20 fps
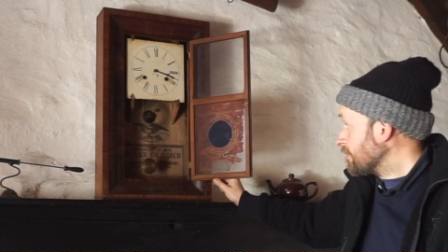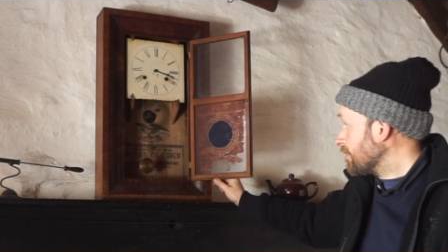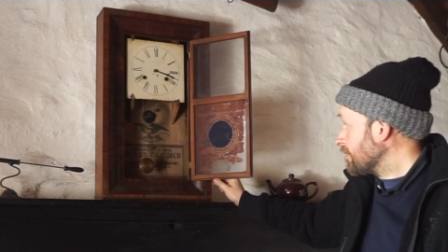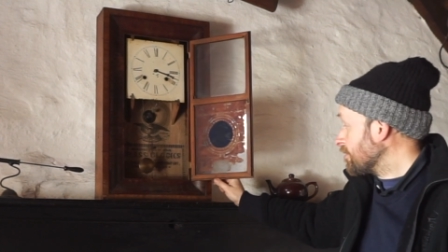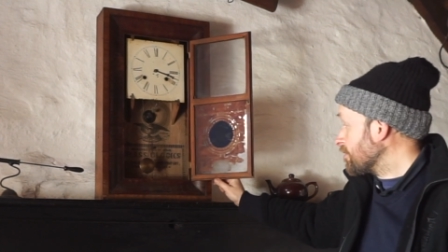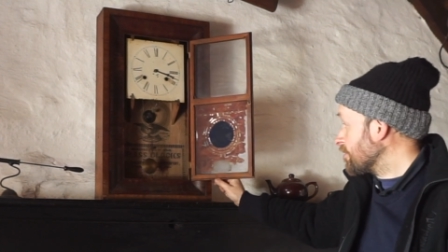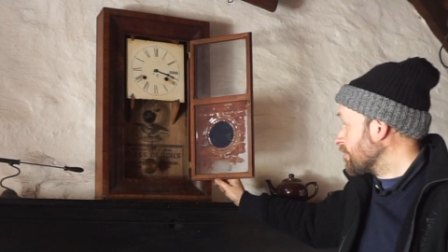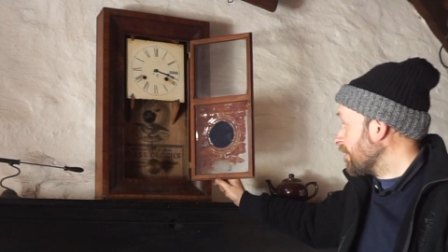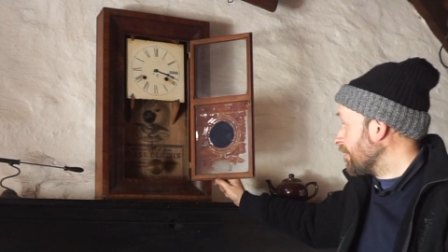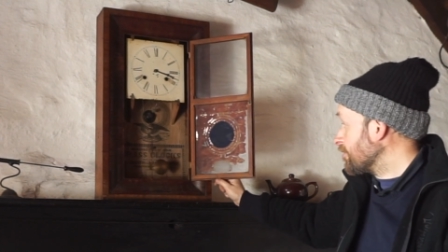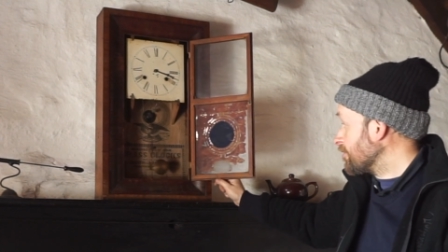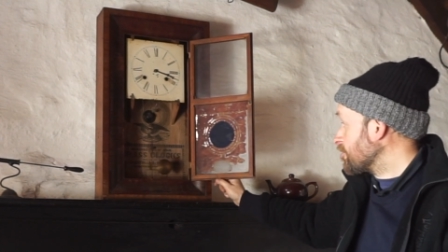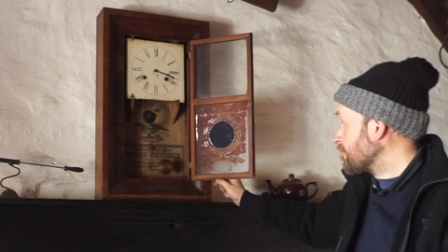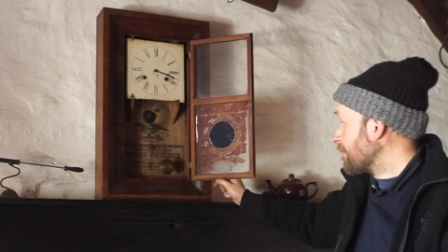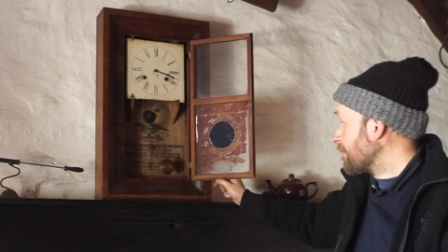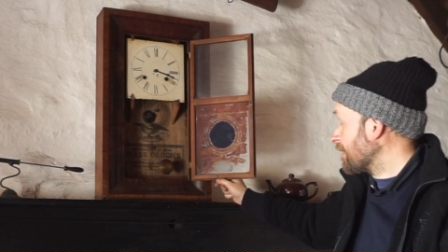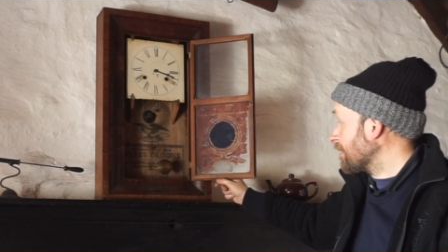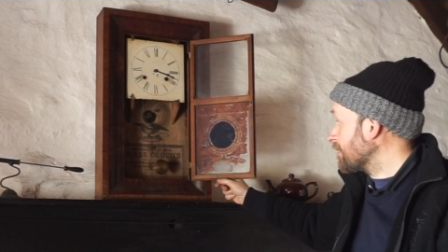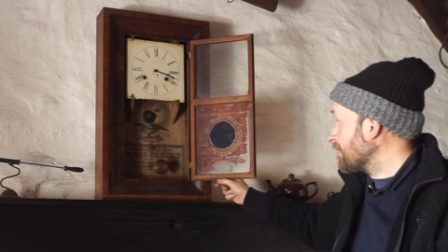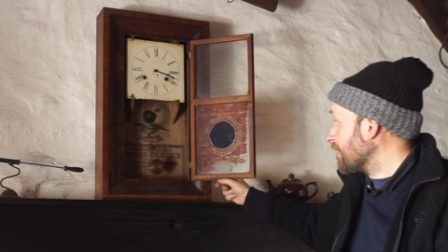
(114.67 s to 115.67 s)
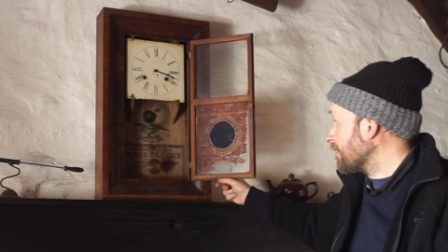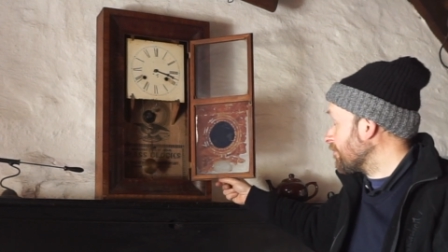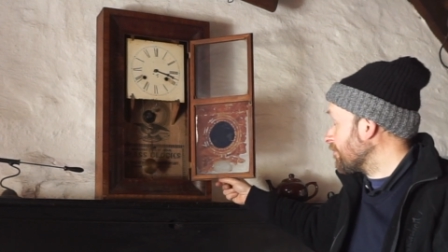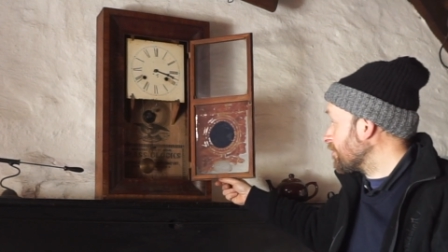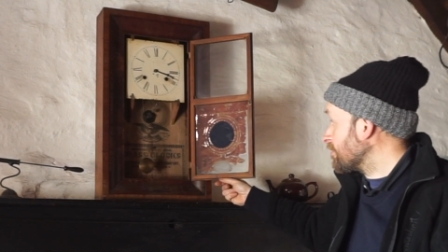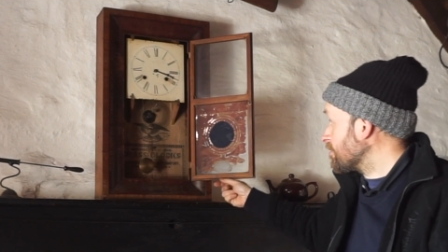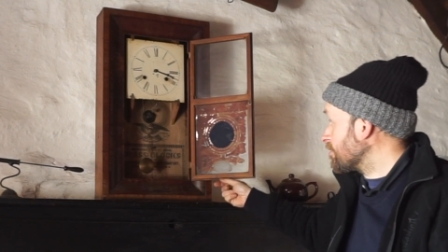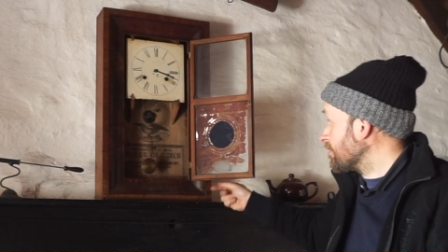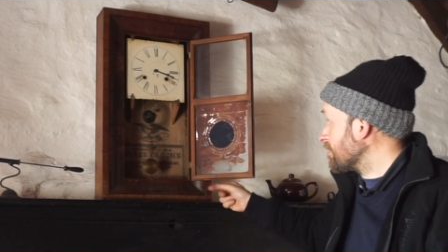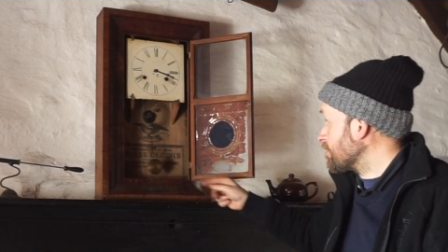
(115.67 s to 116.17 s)
It's not spring
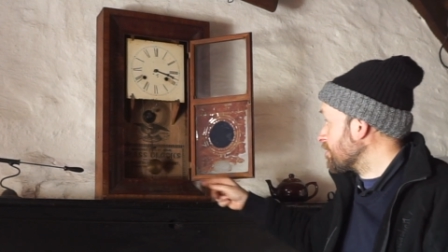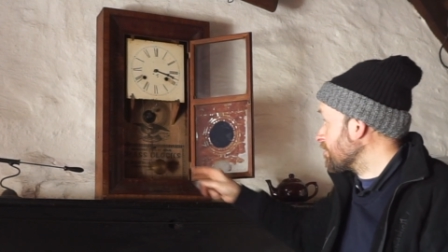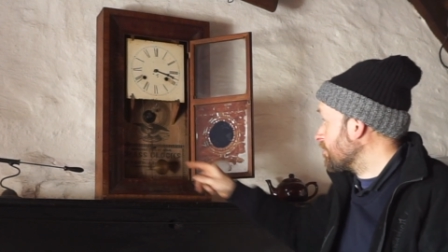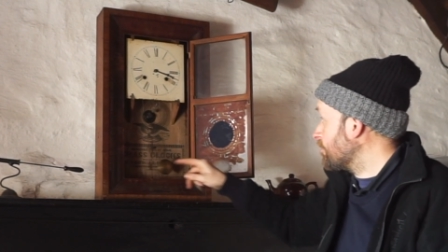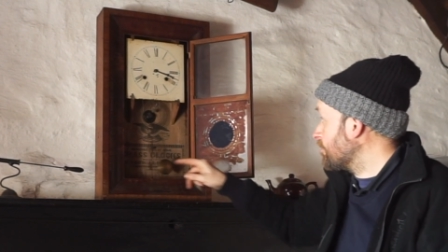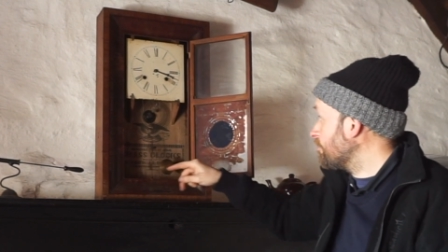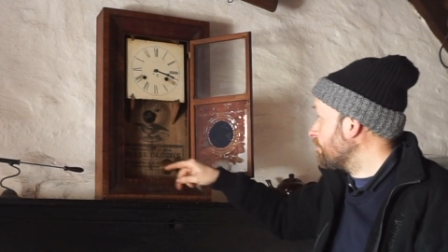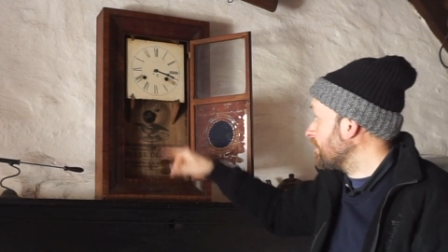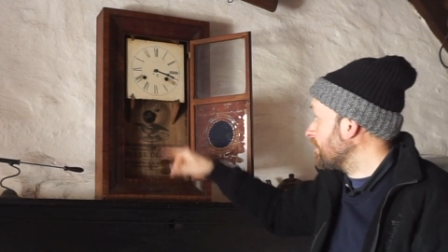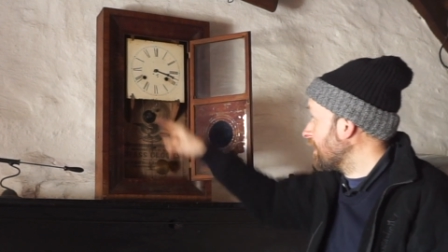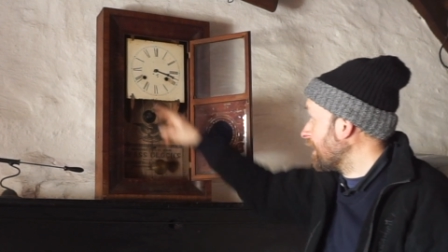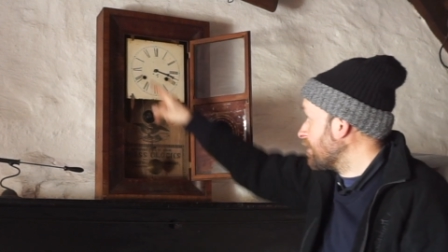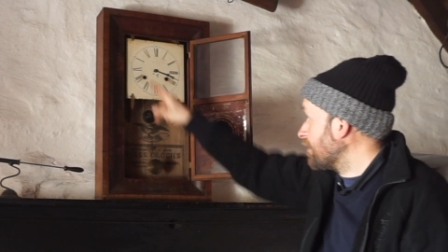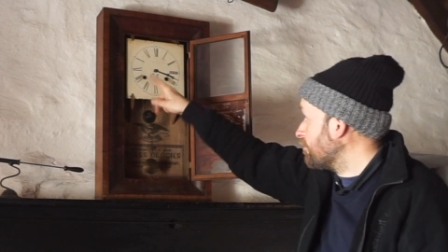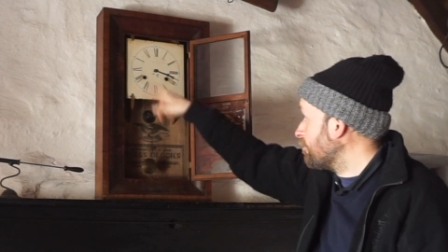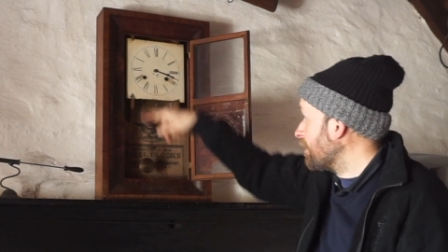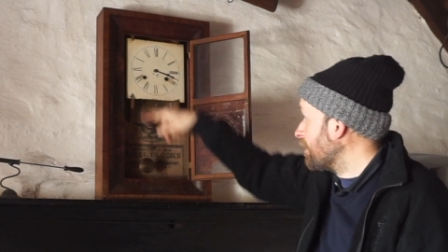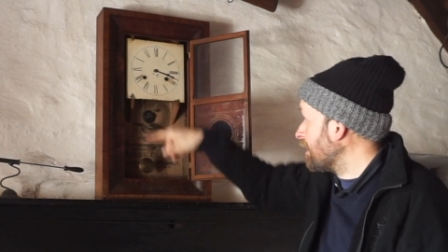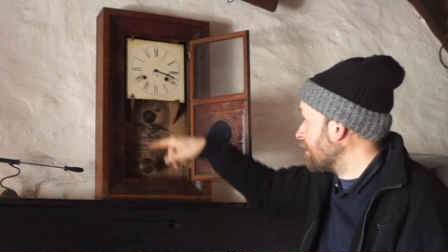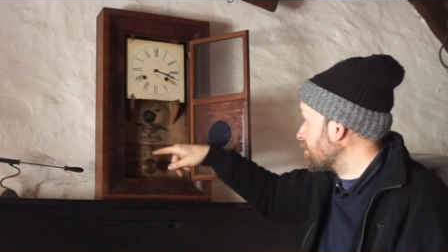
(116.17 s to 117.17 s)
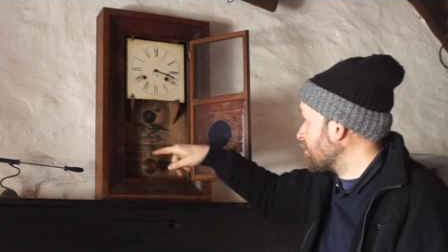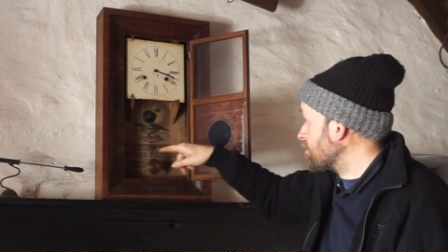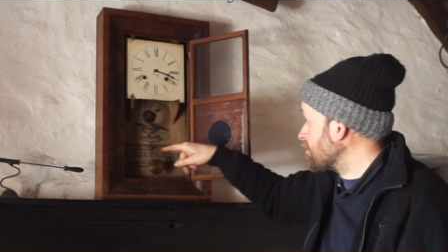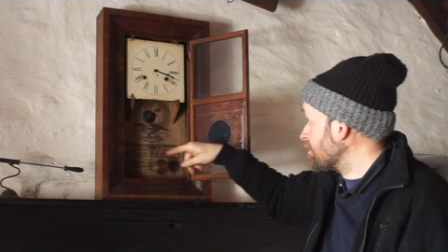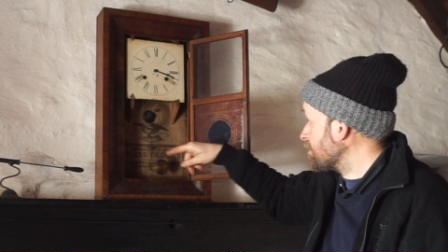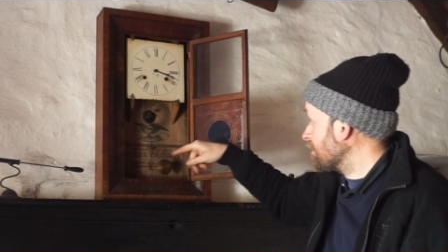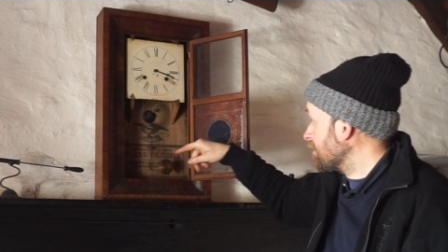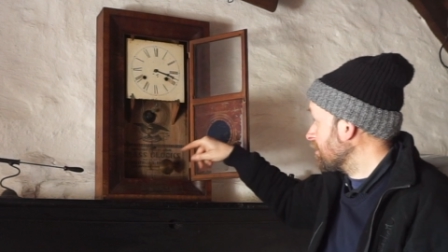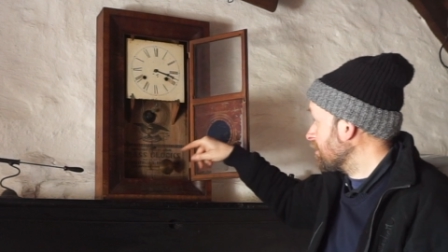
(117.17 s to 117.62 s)
driven, so there's two lead weights